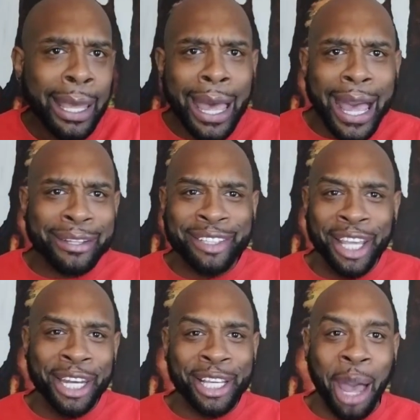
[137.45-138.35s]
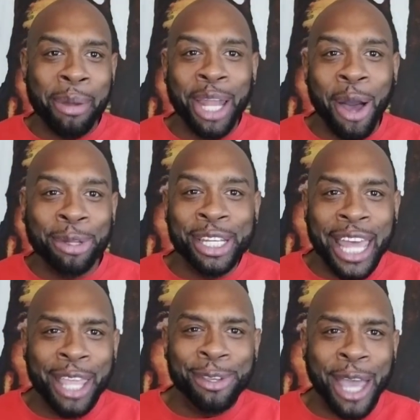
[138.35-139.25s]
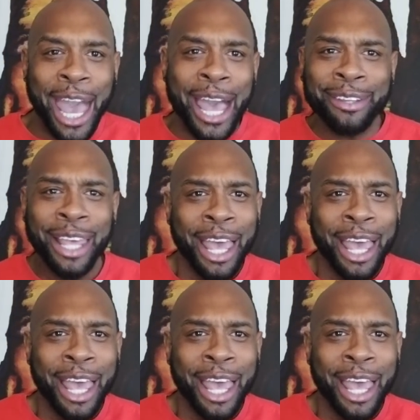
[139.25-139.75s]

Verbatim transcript: I see it come along today, you guys.